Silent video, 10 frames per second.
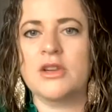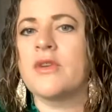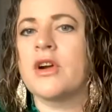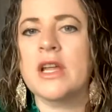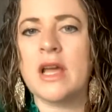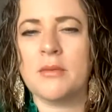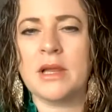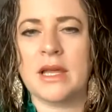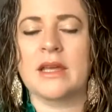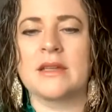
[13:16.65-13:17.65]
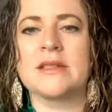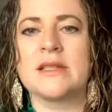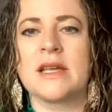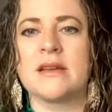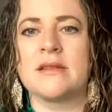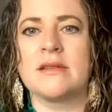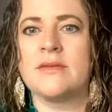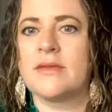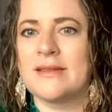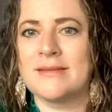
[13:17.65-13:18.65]
You've already got plans. And
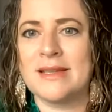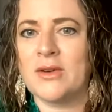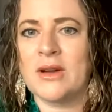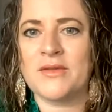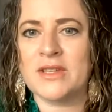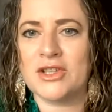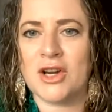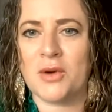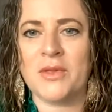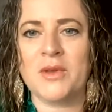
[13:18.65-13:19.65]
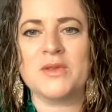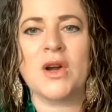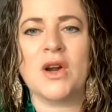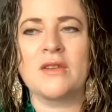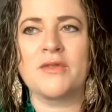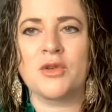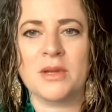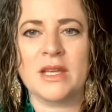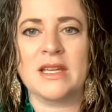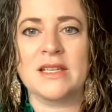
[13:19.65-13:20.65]
even you don't have to share what those are. If your
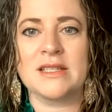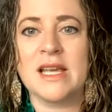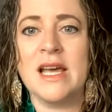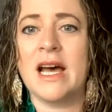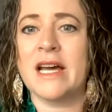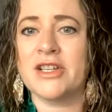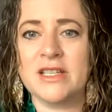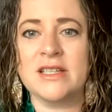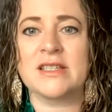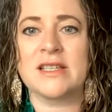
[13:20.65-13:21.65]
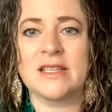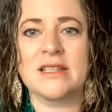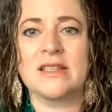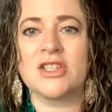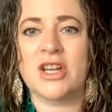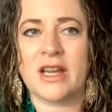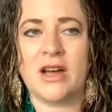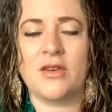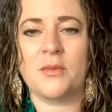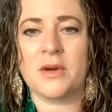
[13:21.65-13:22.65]
plan is, I just need to sit, check
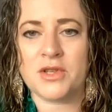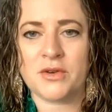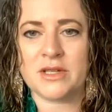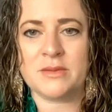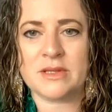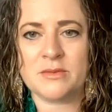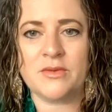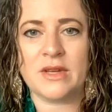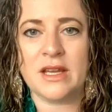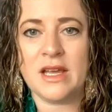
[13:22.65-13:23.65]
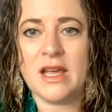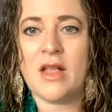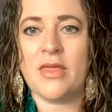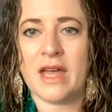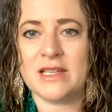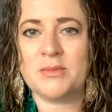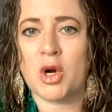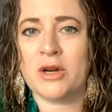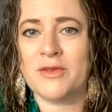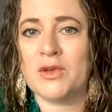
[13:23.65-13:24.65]
out, and watch a Christmas movie, that is
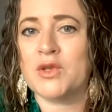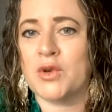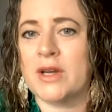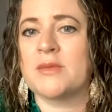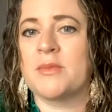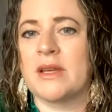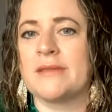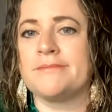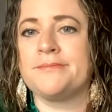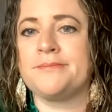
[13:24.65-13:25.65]
part of your stress plan.